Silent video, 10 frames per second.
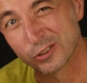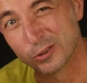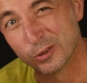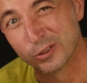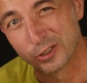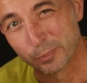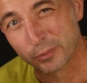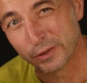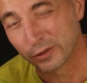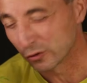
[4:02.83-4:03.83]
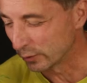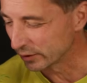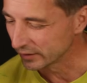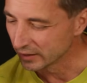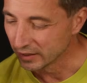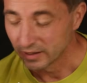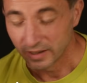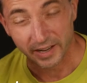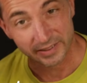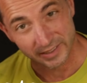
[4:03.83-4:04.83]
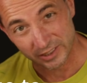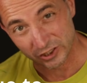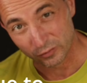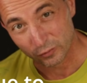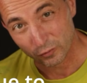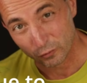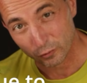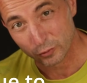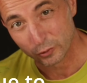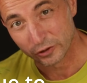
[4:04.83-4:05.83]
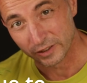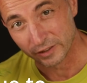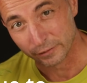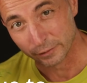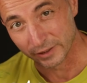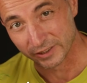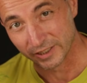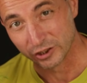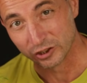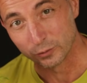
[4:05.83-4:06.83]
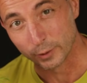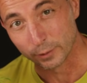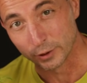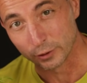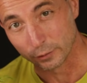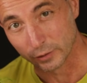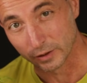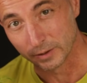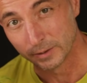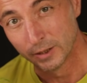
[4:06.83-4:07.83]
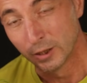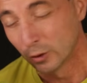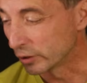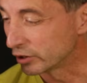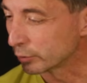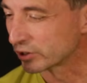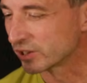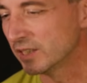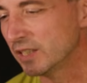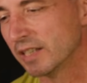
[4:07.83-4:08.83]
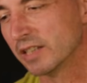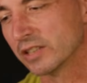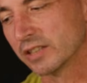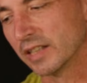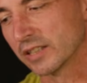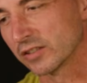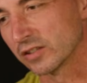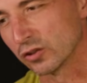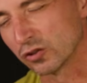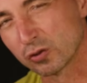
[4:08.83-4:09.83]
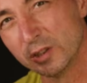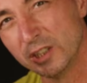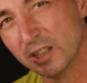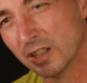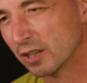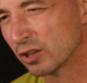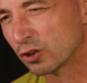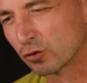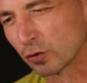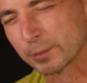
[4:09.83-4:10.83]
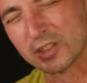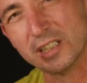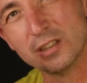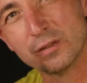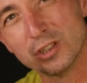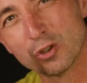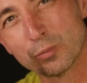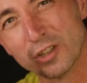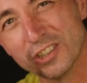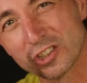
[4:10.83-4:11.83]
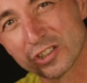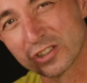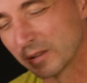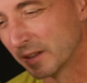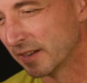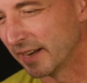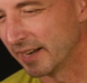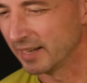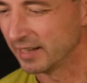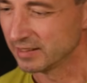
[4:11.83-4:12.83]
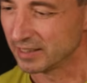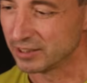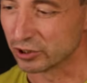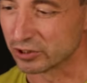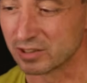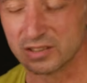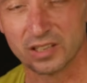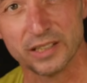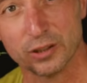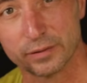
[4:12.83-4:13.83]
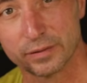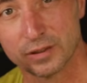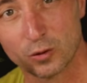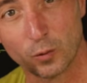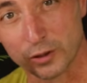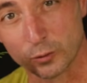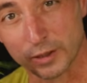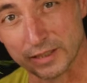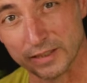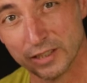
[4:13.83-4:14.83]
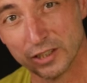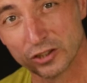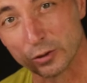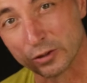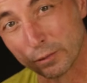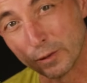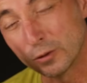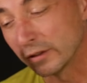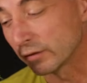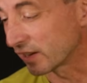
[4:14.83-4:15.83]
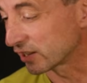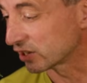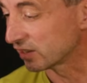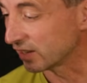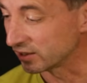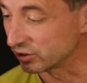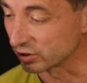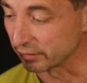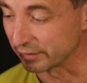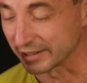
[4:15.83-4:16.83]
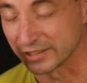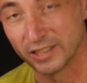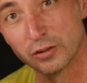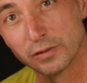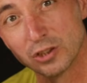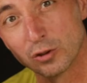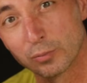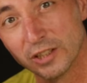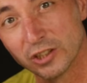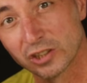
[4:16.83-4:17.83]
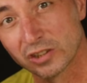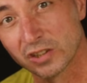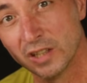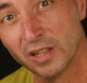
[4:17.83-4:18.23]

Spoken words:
to the previous one, and that is a root infestation with Phytophthora. What you will see is that the tree drops individual branches and they just die off quite quickly. So it's a fungal infection and it just affects individual branches.